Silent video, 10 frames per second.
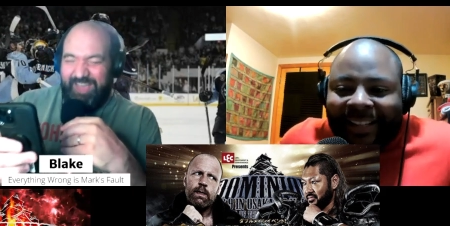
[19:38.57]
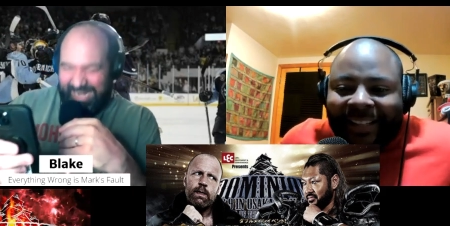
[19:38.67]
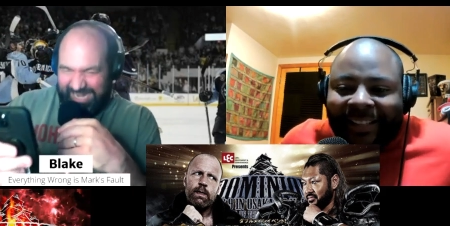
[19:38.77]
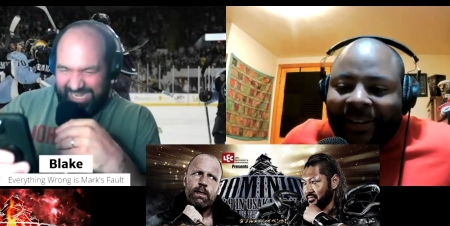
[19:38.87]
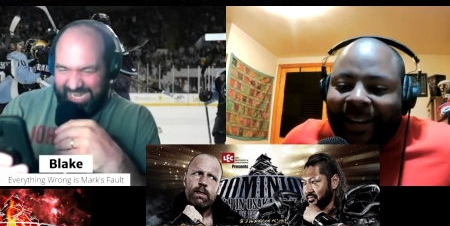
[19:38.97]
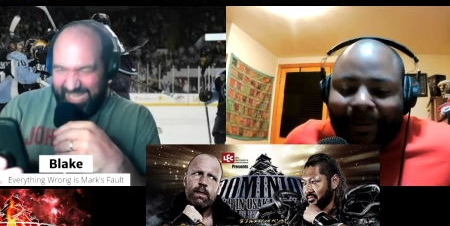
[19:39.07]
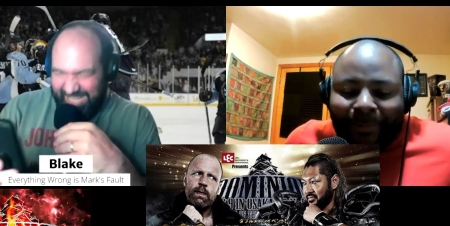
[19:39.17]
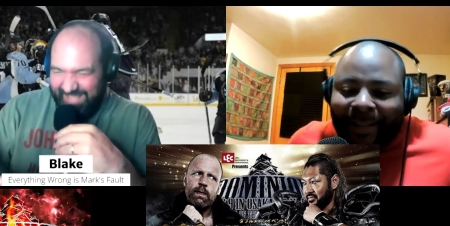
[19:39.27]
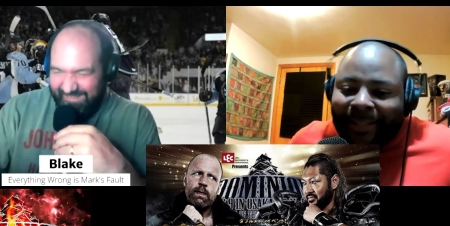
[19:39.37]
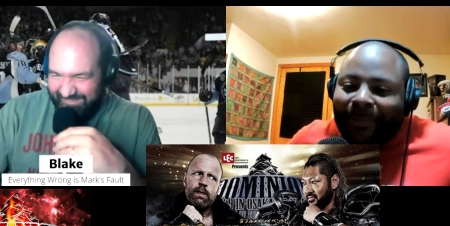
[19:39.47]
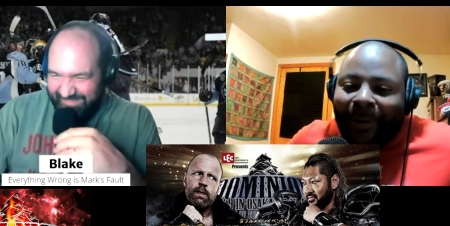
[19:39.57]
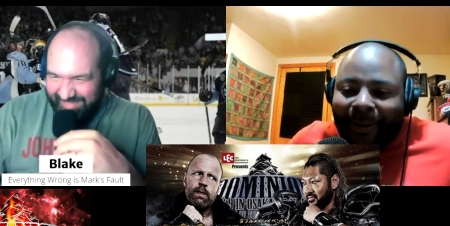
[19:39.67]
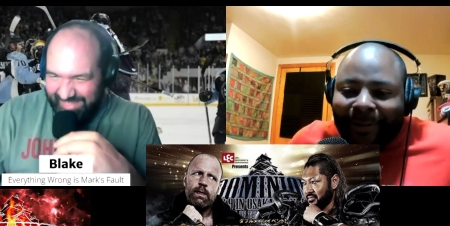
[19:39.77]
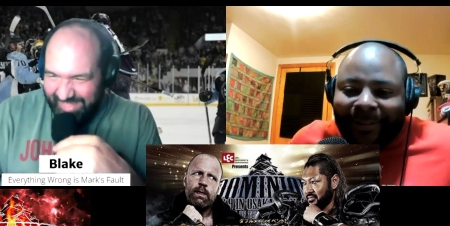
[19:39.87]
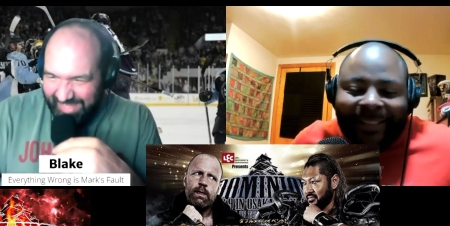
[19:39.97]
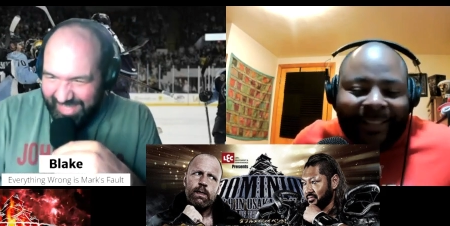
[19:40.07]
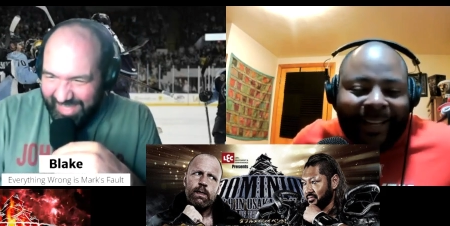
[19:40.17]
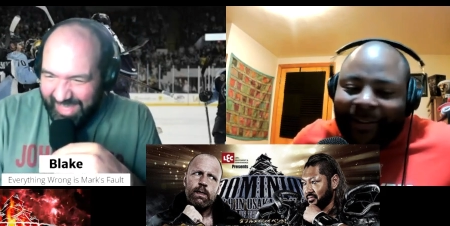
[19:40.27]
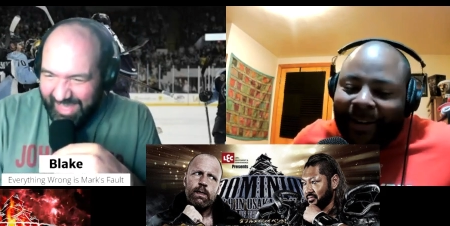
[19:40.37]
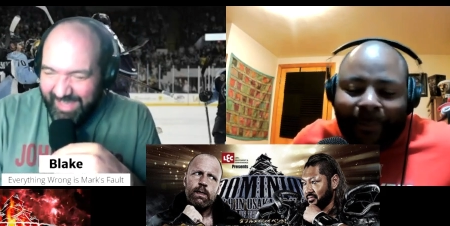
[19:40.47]
Speaker 1: He's trying to break some hearts. He's
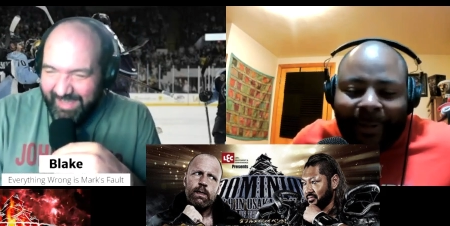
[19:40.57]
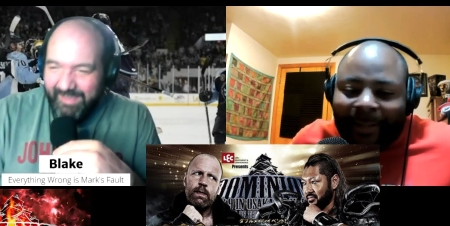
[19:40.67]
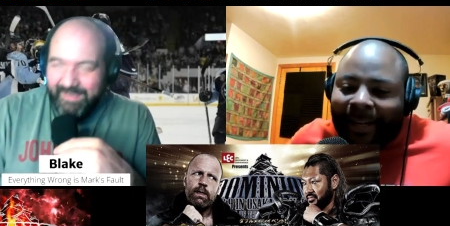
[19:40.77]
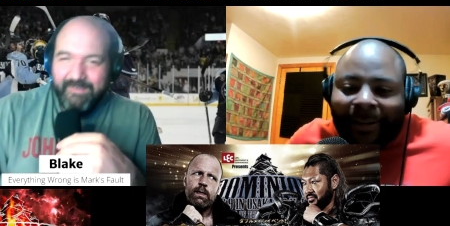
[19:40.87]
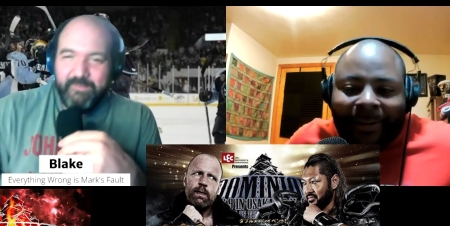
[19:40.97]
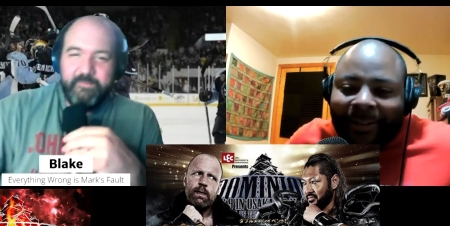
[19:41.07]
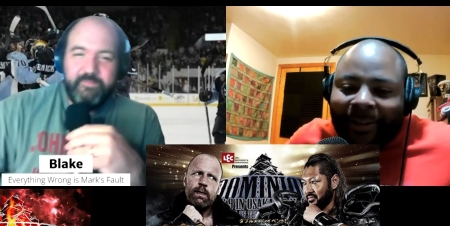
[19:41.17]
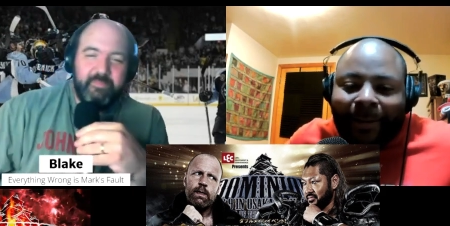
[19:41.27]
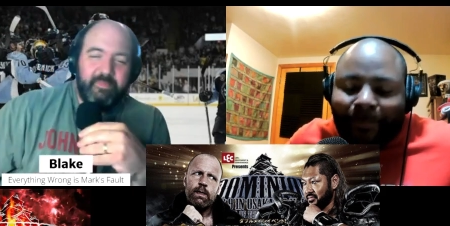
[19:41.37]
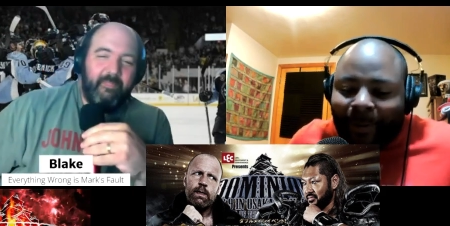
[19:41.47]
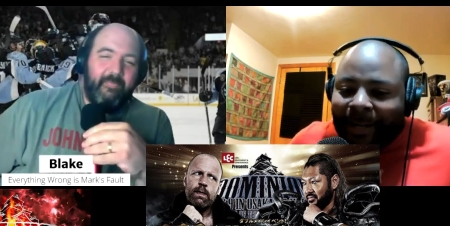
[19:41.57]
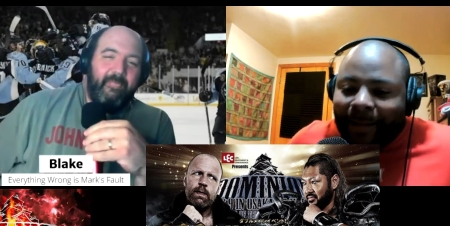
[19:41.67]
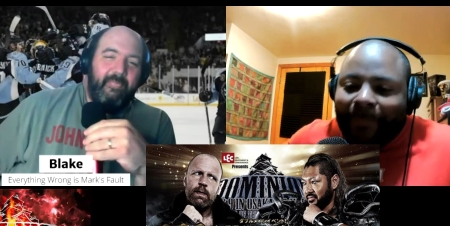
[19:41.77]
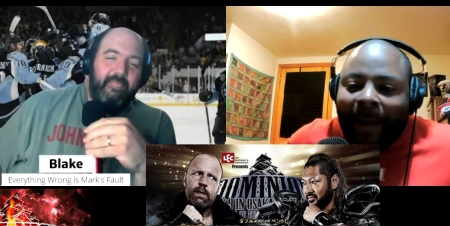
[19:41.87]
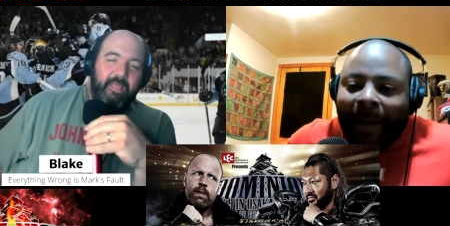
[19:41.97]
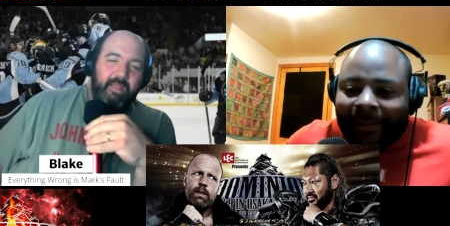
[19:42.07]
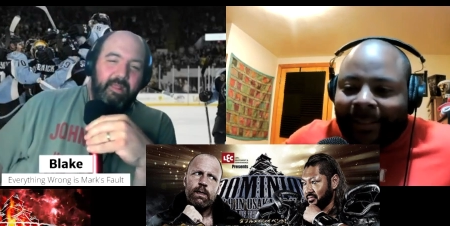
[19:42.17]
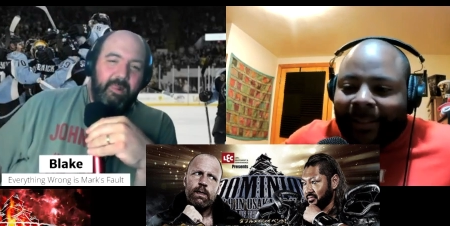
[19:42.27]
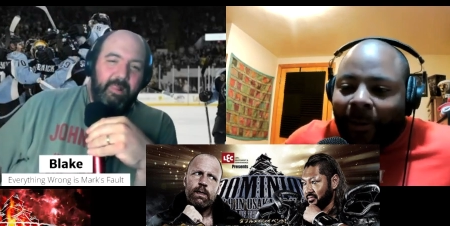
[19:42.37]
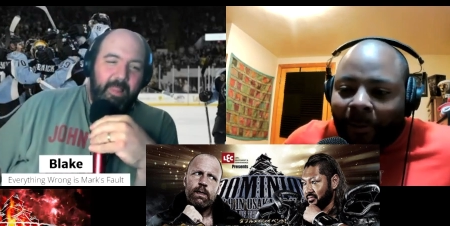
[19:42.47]
not trying to win a title. He's trying to break up
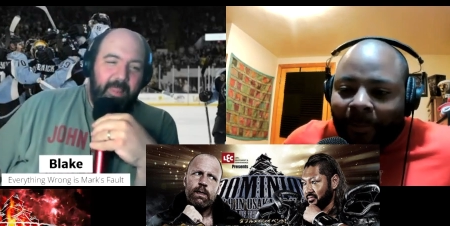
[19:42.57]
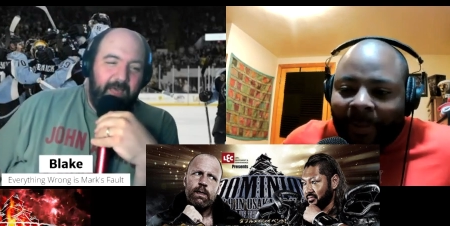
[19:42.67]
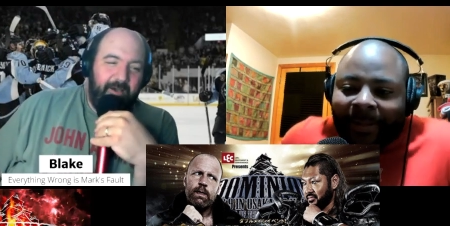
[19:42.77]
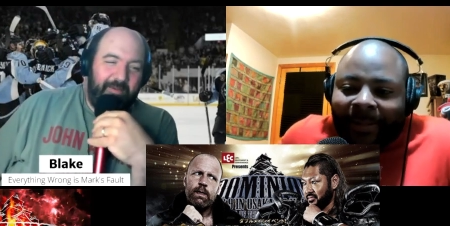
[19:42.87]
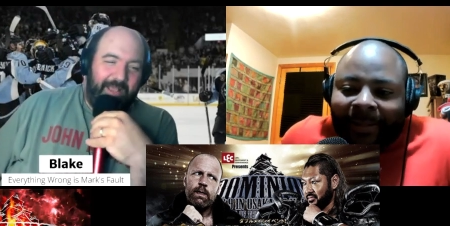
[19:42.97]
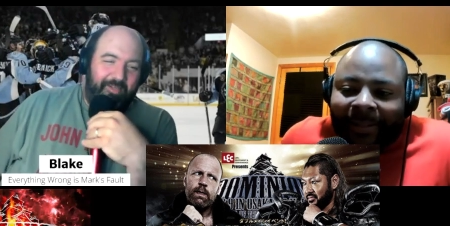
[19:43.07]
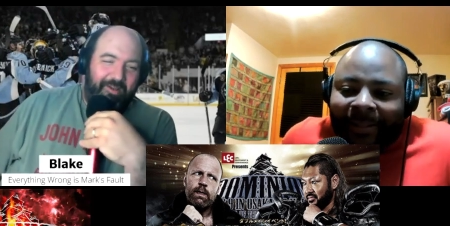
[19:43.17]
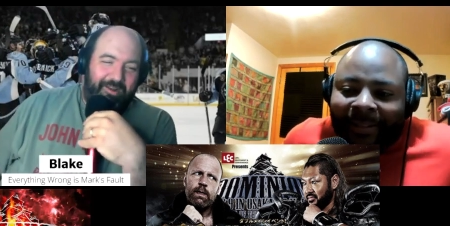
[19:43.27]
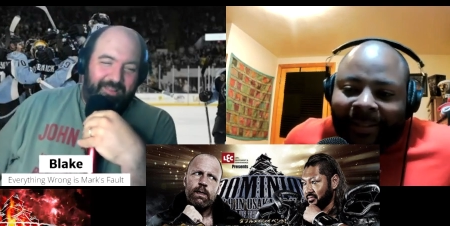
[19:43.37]
Moxley's home.
Speaker 2: Oh my lord,